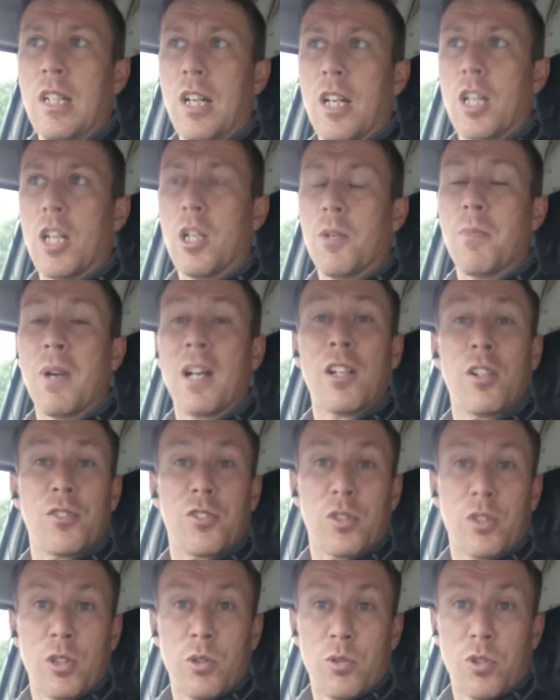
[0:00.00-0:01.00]
I
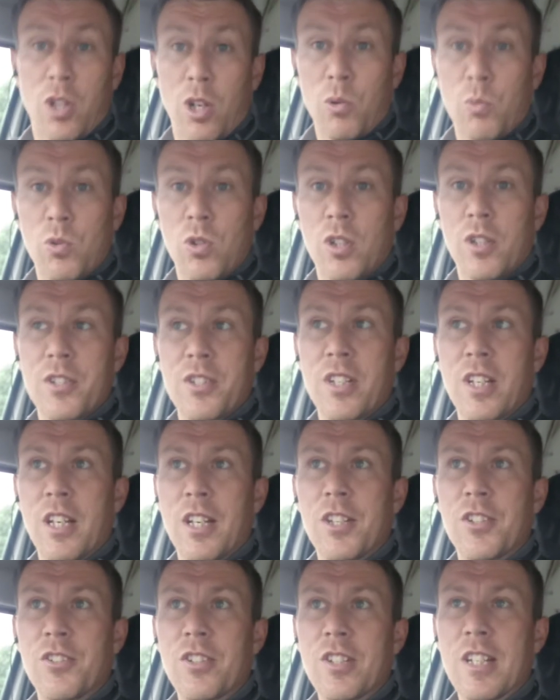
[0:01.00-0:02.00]
also use hot water,
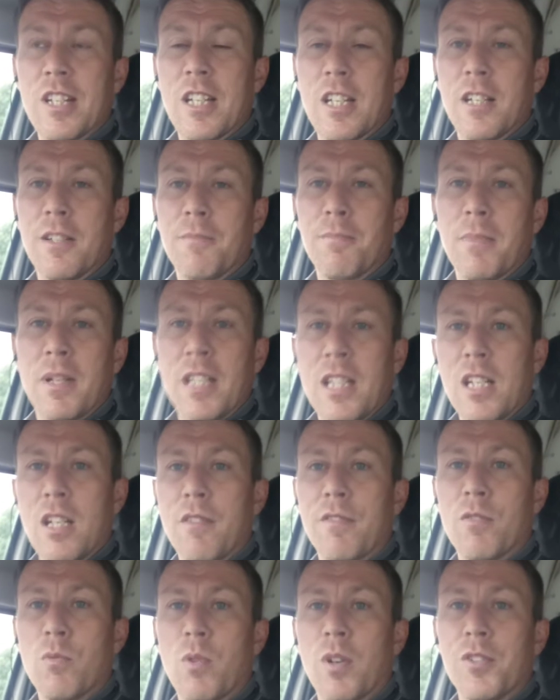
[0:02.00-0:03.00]
as many
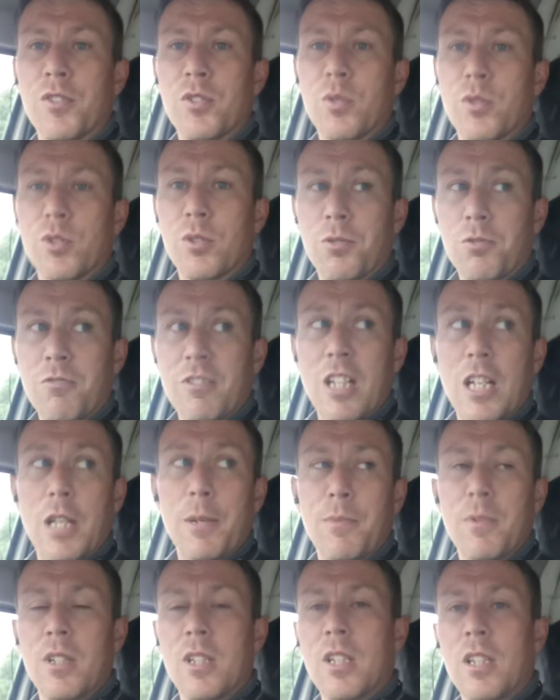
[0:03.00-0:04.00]
of the ones who
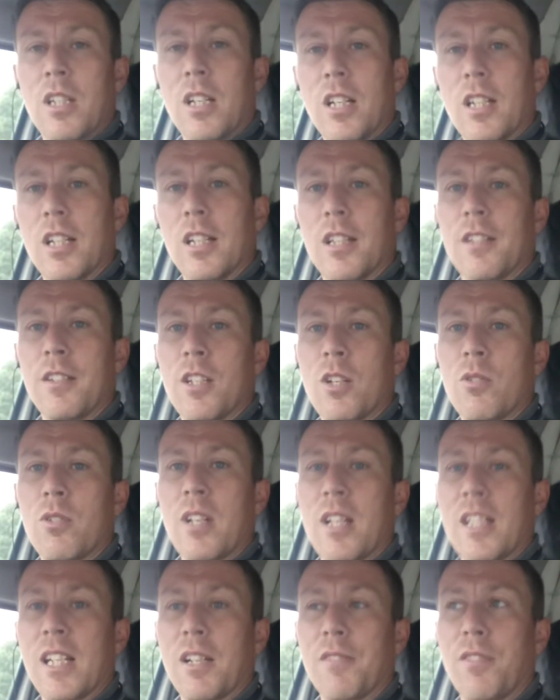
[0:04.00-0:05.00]
subscribe know
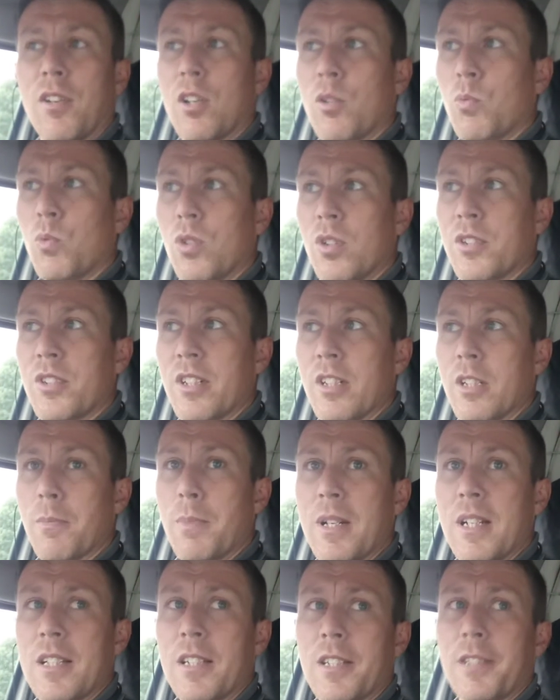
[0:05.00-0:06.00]
that I have hot water in the
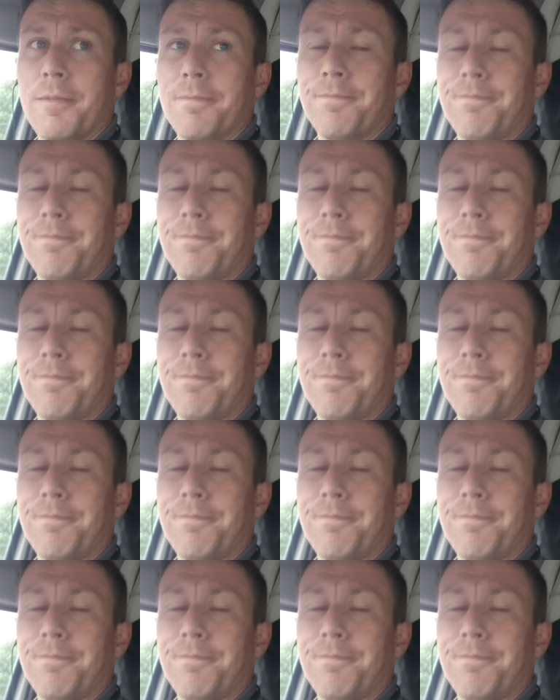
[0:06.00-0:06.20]
back.